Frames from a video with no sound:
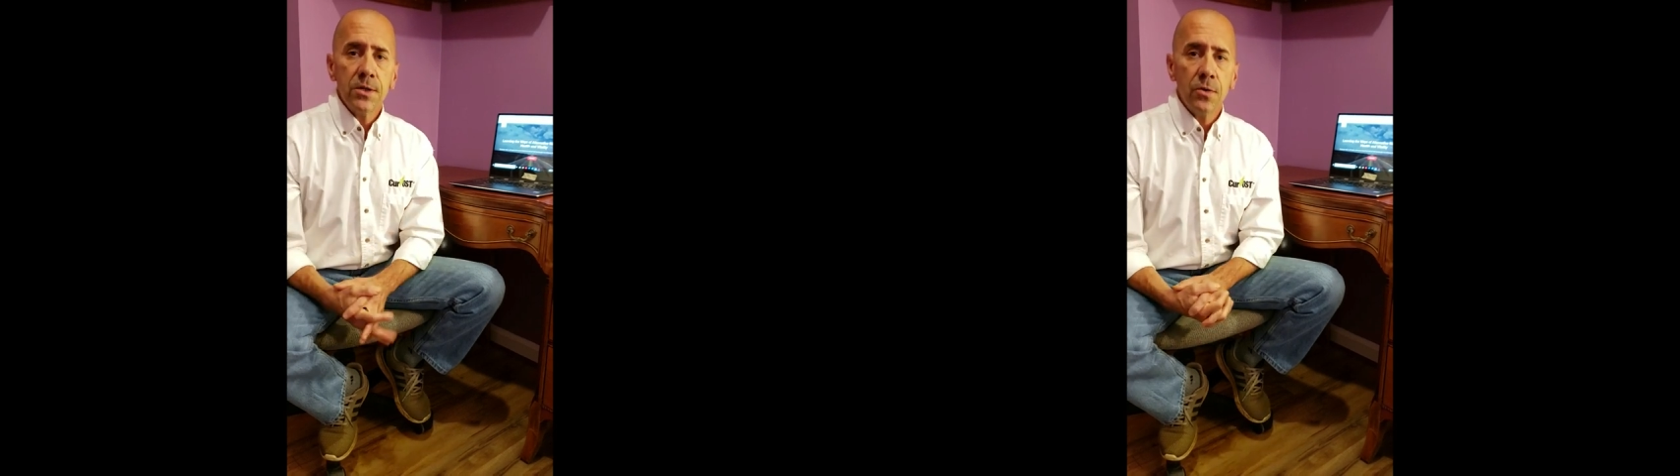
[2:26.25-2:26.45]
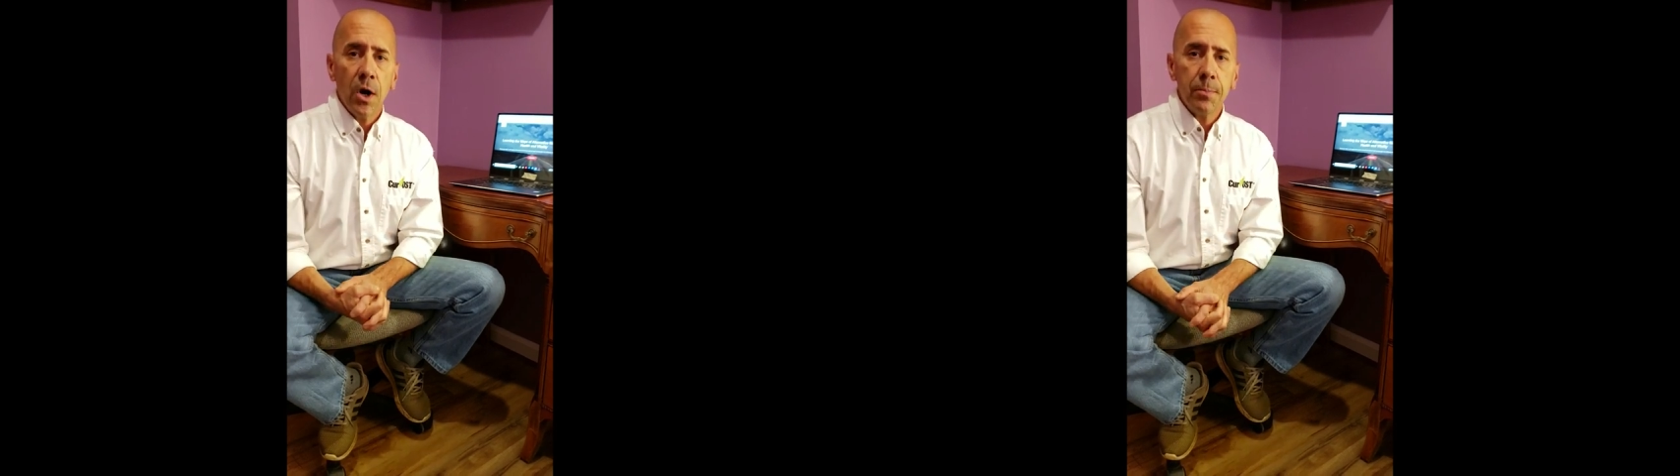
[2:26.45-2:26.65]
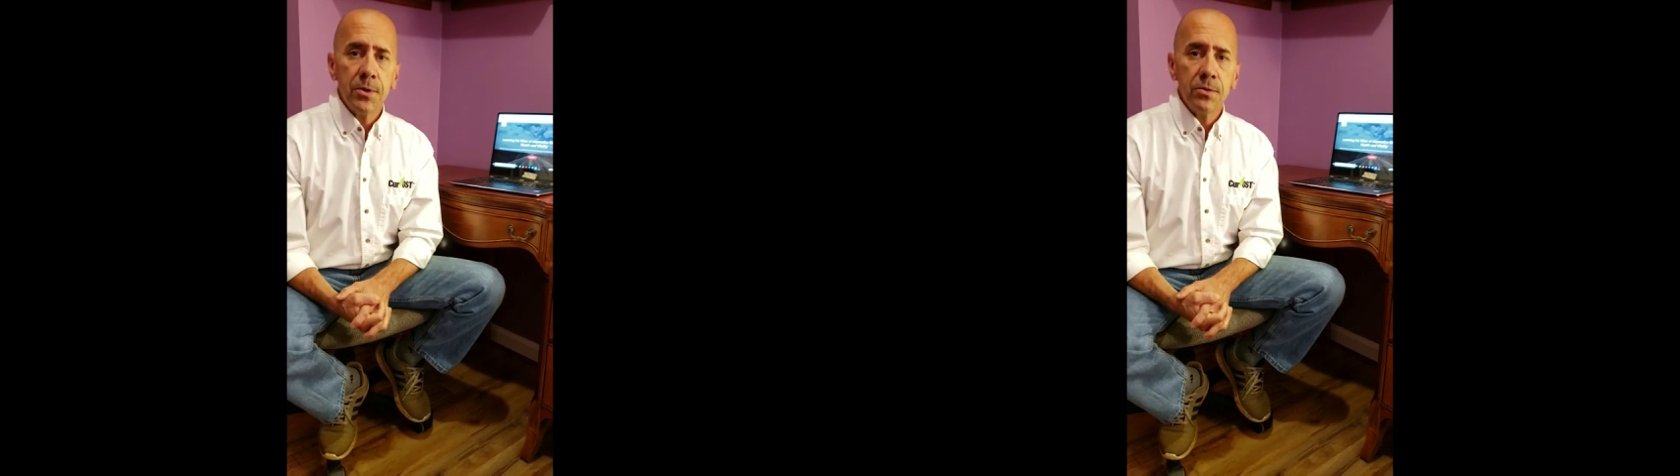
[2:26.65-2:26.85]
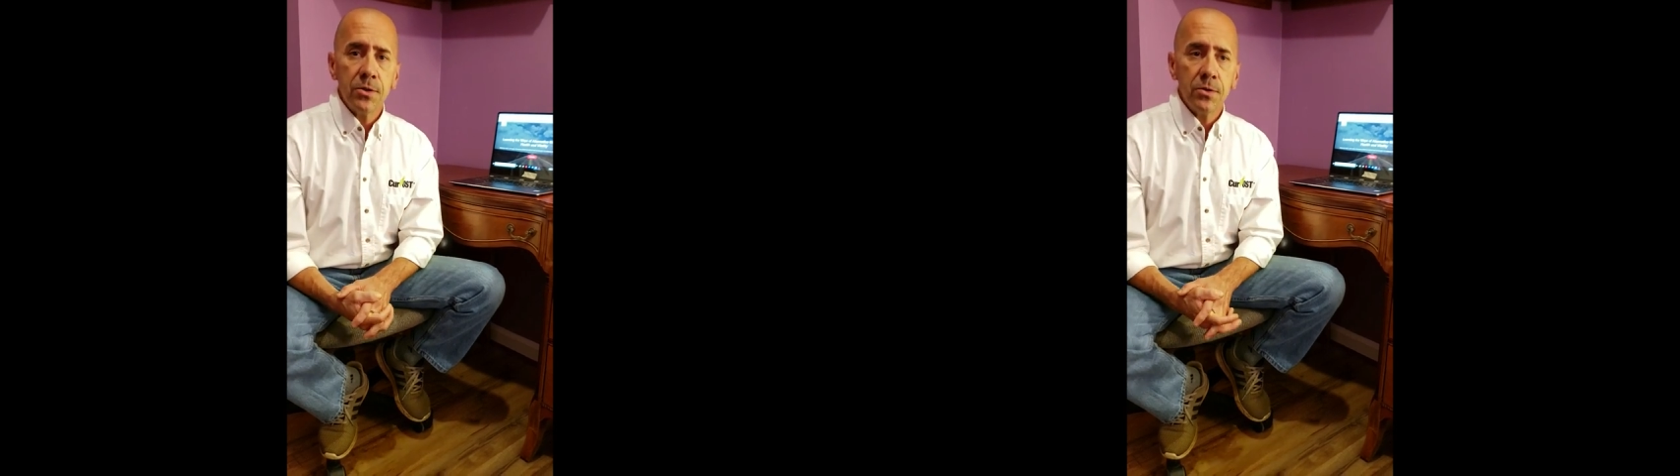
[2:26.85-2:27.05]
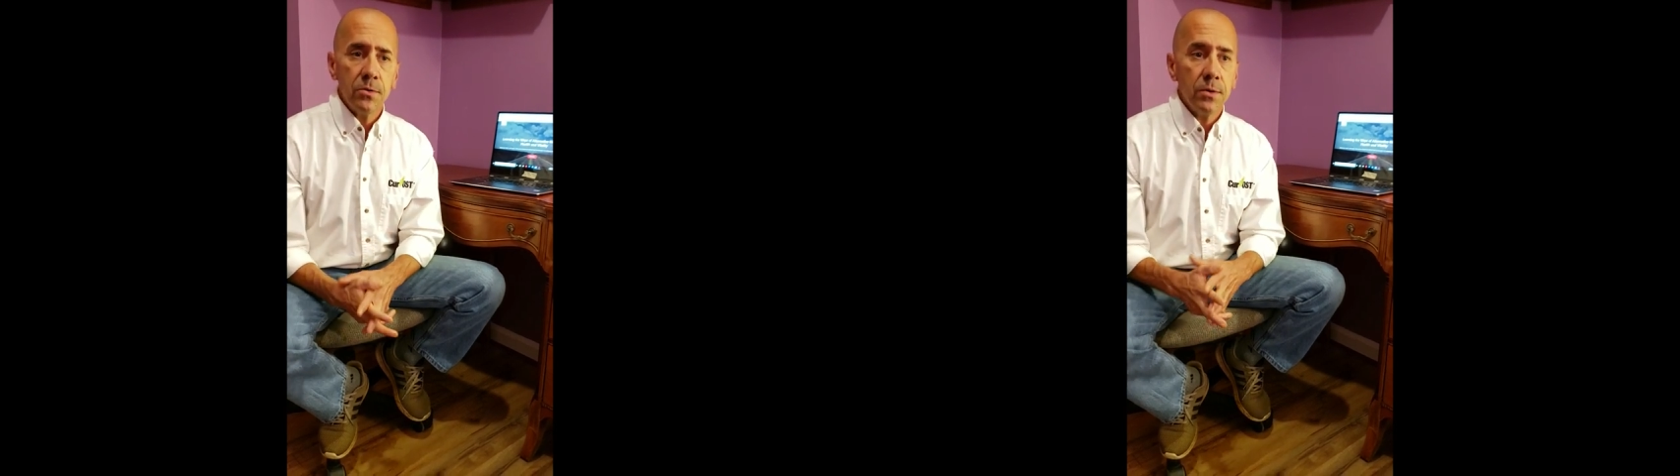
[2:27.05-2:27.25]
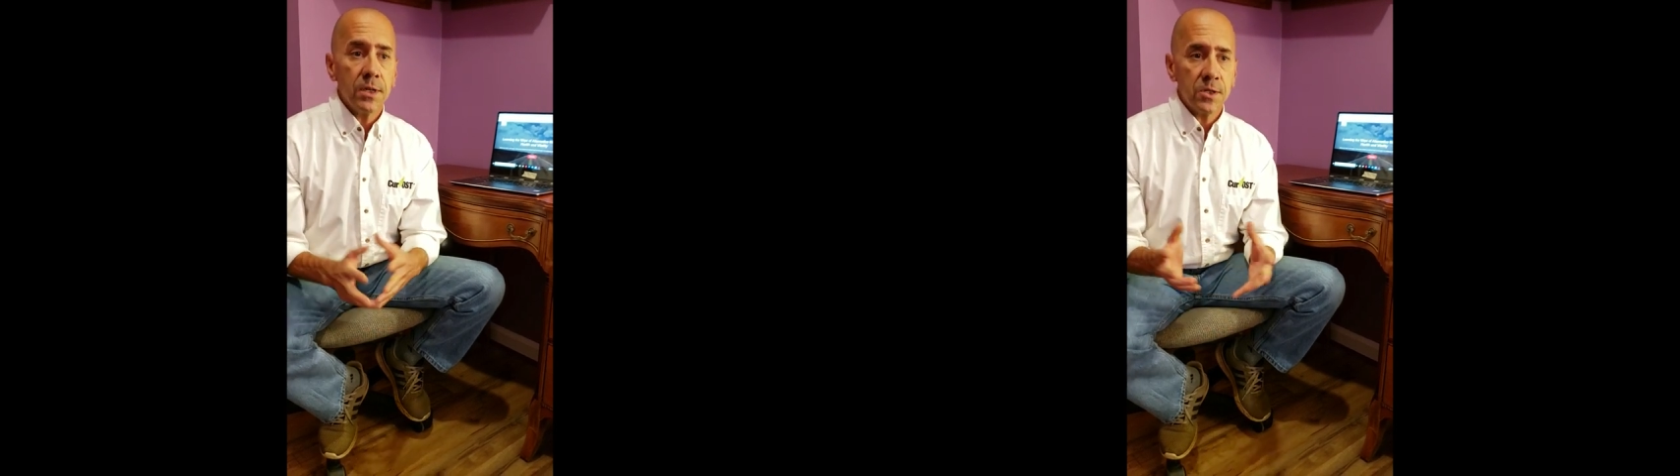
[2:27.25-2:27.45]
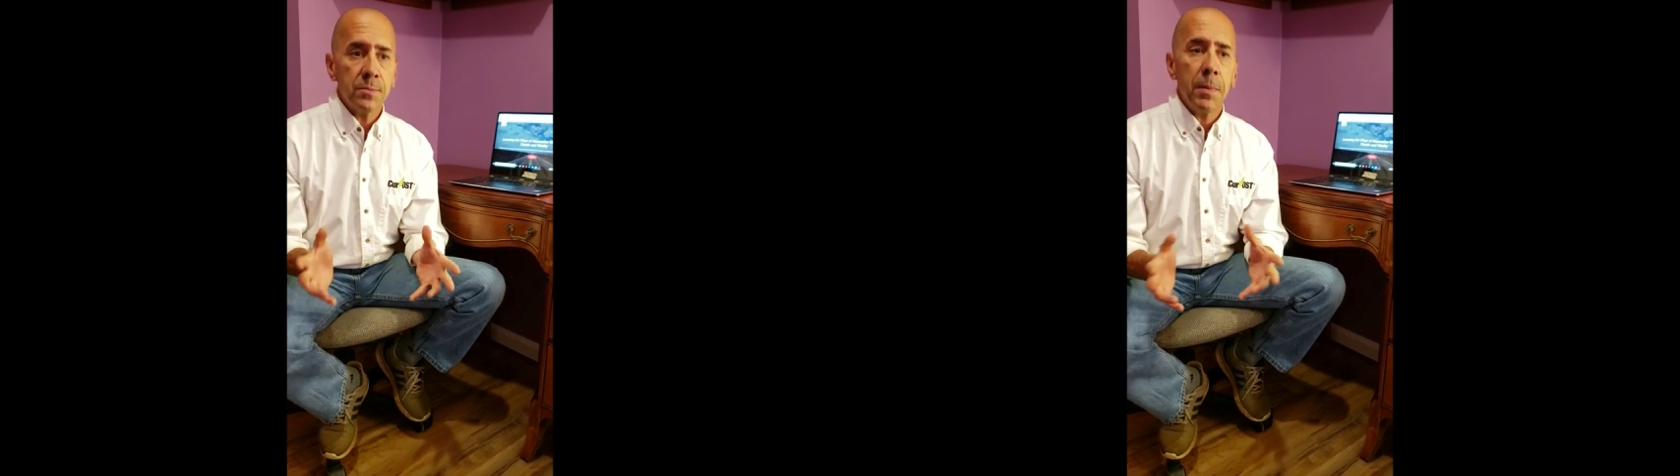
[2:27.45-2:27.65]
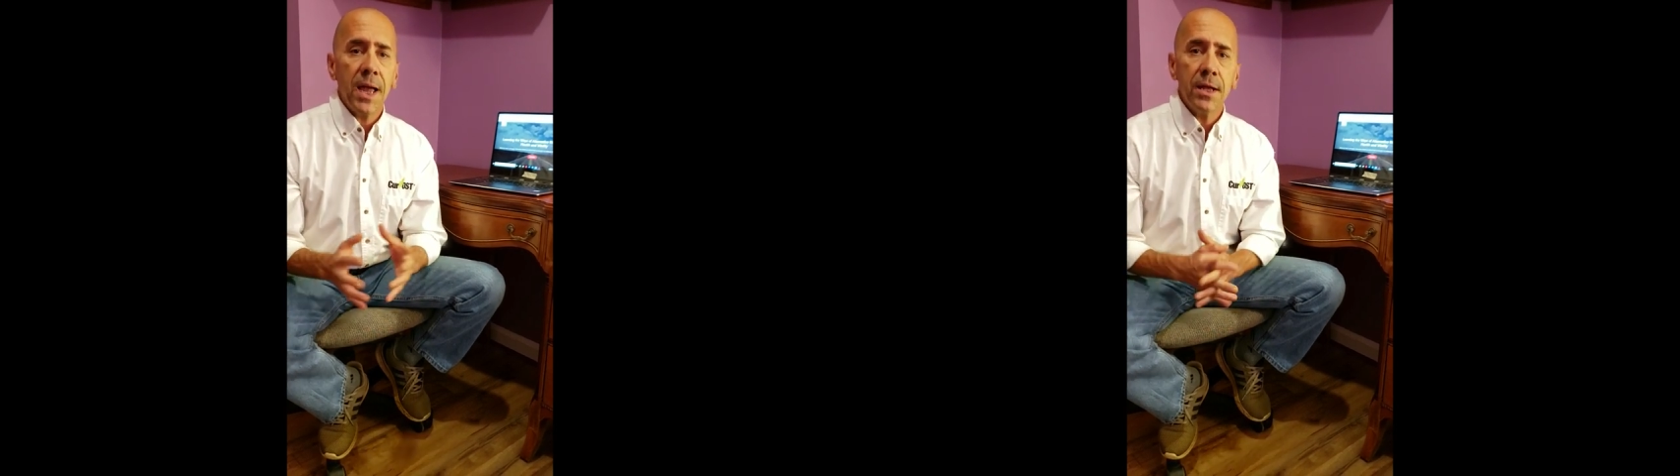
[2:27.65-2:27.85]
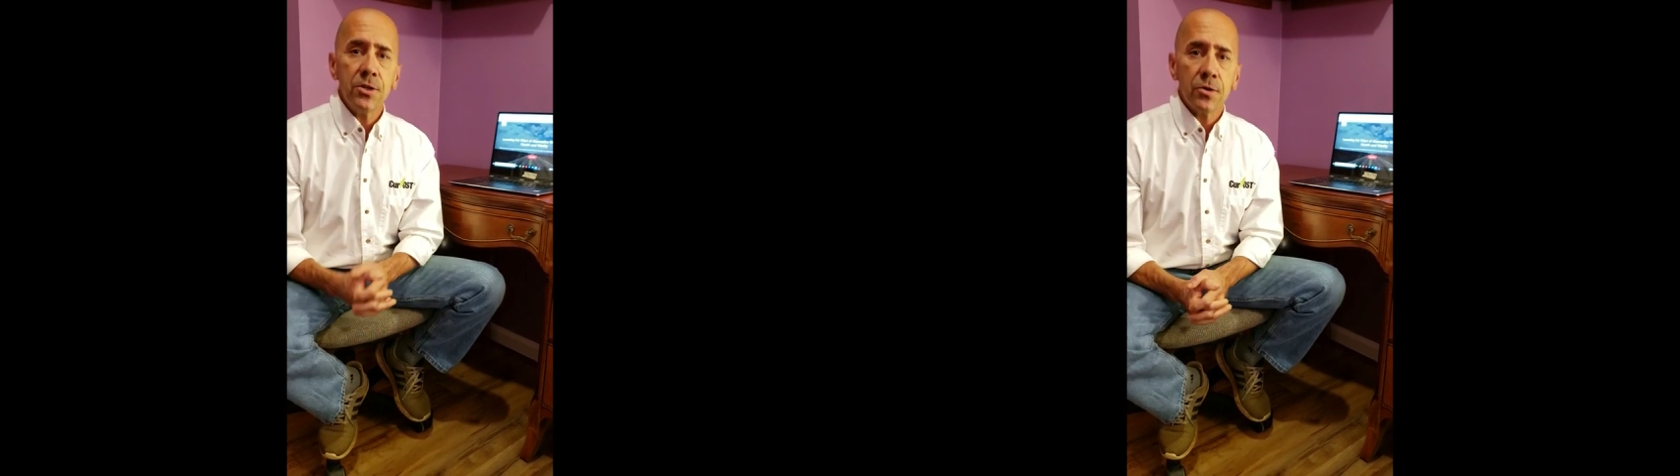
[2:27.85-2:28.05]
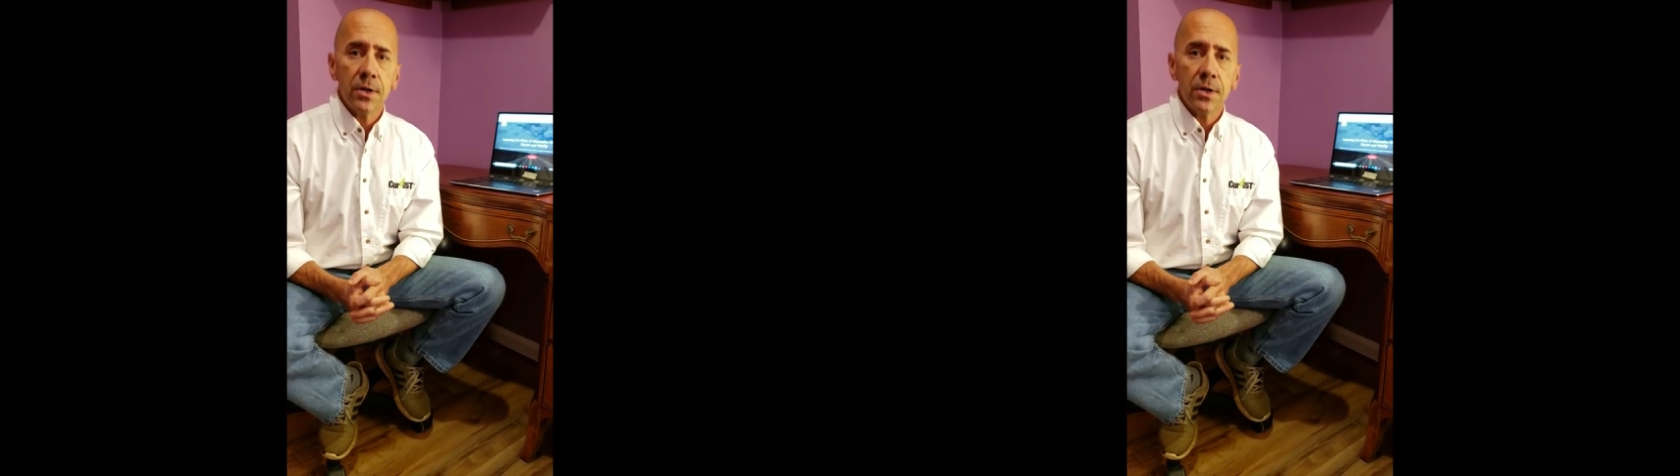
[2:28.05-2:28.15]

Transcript: to help you to expand your